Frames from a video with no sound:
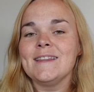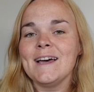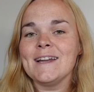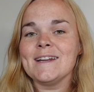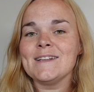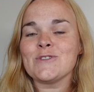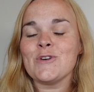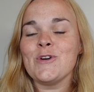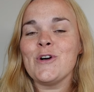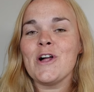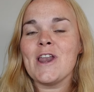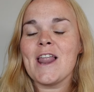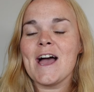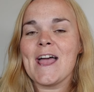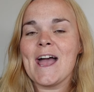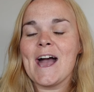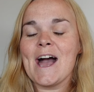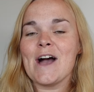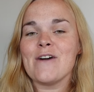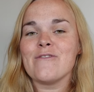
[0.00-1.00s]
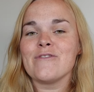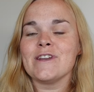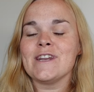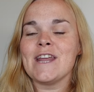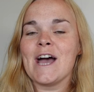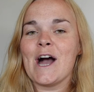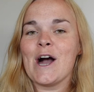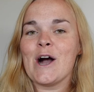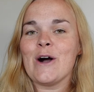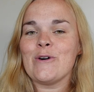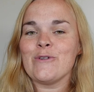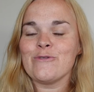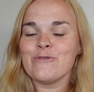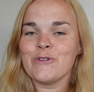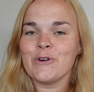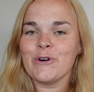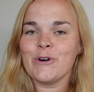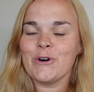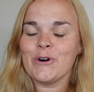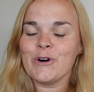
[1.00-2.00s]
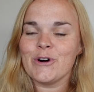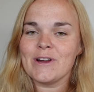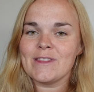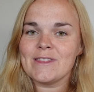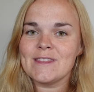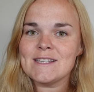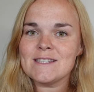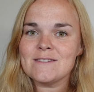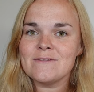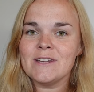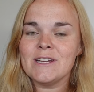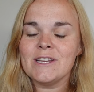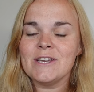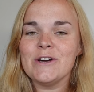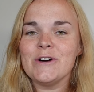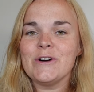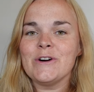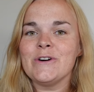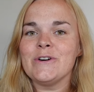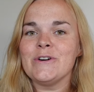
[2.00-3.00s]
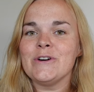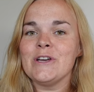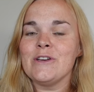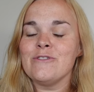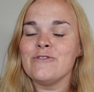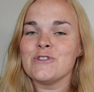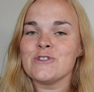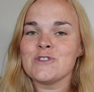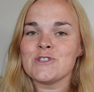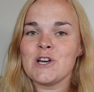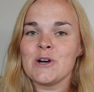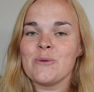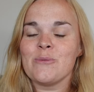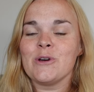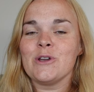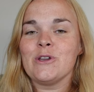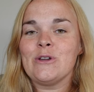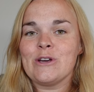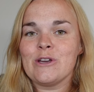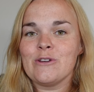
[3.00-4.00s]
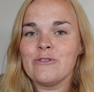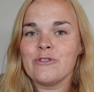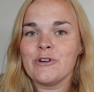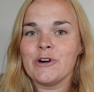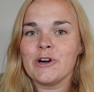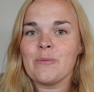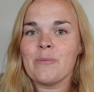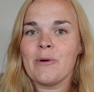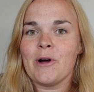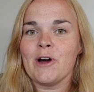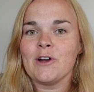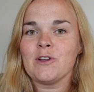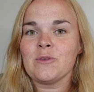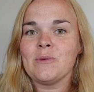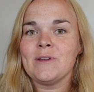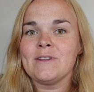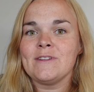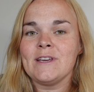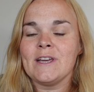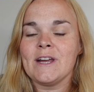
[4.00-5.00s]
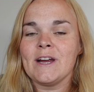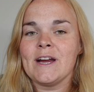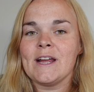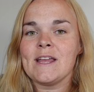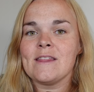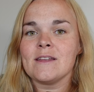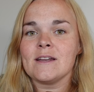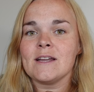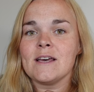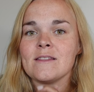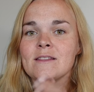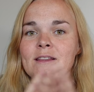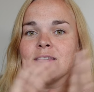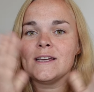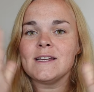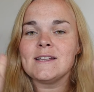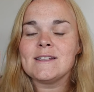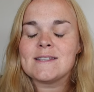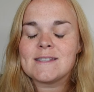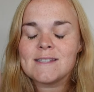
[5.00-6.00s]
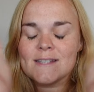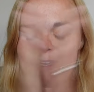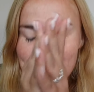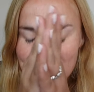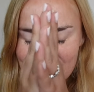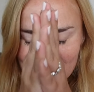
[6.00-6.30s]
That is all I have now for this video. If you're someone looking for an apartment here in the Netherlands,